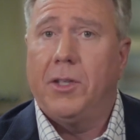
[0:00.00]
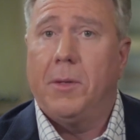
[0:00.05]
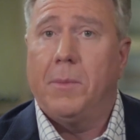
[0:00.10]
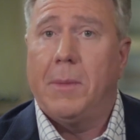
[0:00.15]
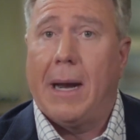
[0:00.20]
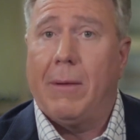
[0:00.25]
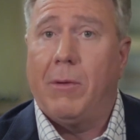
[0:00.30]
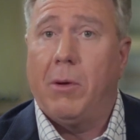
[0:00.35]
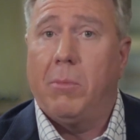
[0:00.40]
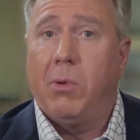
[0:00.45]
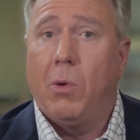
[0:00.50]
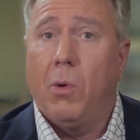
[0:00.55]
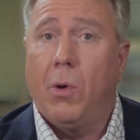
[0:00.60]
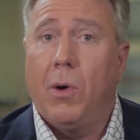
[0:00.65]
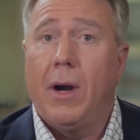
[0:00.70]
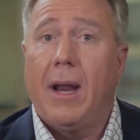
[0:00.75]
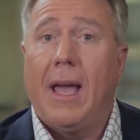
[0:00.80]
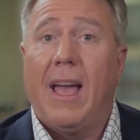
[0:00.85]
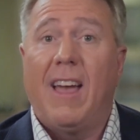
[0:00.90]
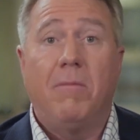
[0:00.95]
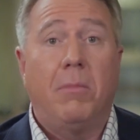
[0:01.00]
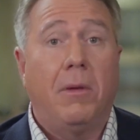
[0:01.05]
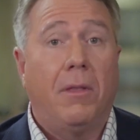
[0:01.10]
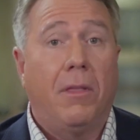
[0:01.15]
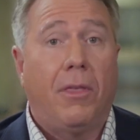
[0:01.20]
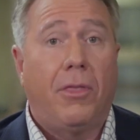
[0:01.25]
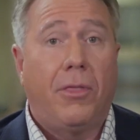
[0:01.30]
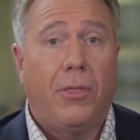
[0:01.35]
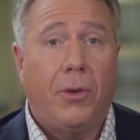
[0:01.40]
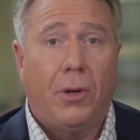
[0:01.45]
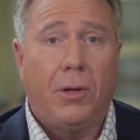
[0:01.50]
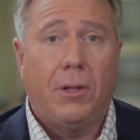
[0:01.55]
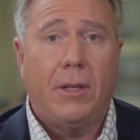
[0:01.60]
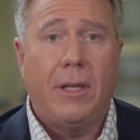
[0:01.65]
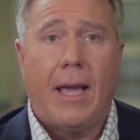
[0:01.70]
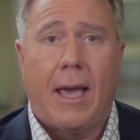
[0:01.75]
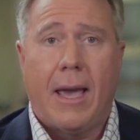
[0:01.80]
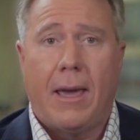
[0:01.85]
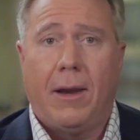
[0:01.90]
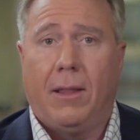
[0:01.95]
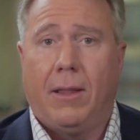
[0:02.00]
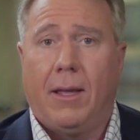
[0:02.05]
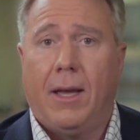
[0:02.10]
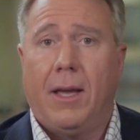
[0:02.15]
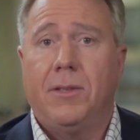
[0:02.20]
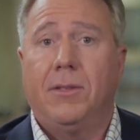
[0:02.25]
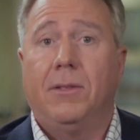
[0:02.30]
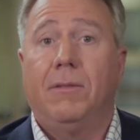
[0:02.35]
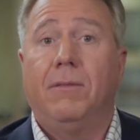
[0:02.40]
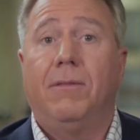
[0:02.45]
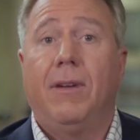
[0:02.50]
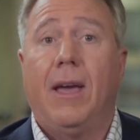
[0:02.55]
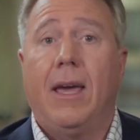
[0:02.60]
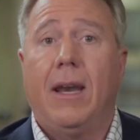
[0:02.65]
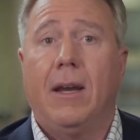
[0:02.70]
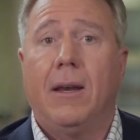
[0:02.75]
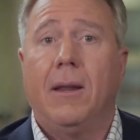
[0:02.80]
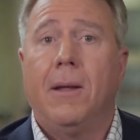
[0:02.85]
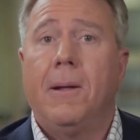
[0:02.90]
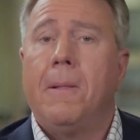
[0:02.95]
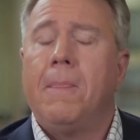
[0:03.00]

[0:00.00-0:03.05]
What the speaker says: in my report have been thoroughly analyzed and vetted,